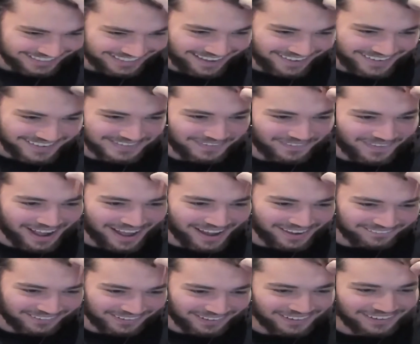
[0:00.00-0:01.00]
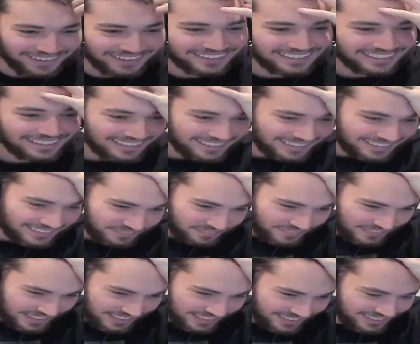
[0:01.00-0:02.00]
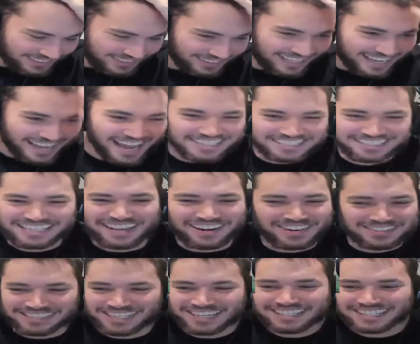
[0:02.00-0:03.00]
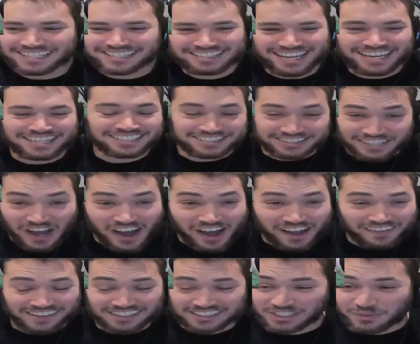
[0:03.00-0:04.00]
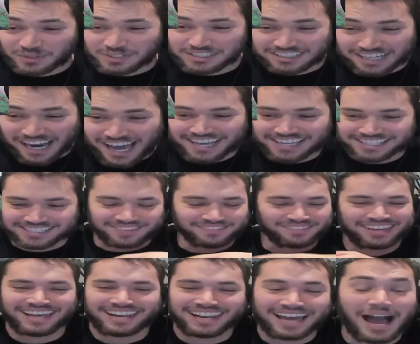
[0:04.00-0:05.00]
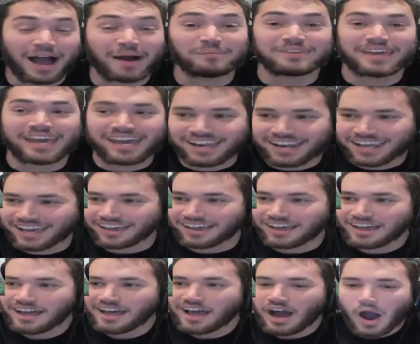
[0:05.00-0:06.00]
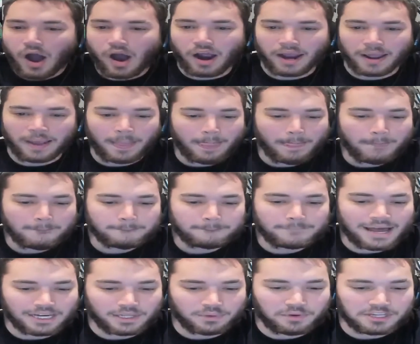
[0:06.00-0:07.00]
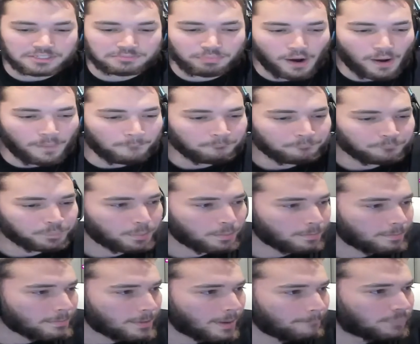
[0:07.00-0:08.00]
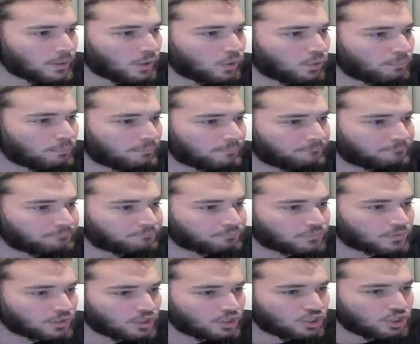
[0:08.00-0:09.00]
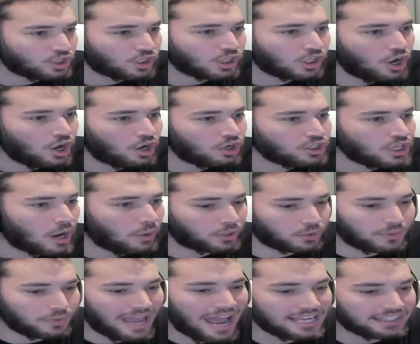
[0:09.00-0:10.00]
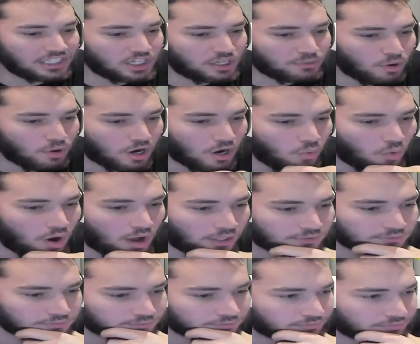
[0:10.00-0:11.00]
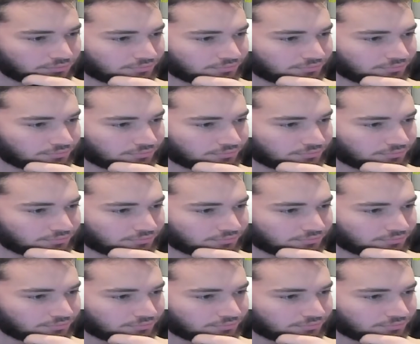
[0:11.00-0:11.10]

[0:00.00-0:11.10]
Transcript: That was wild, bro. Yeah, 17 is his dick. Duh, that shit was nice. I'm kidding. All right. But anyways, bro. Boom. Y'all want to react a little more or what?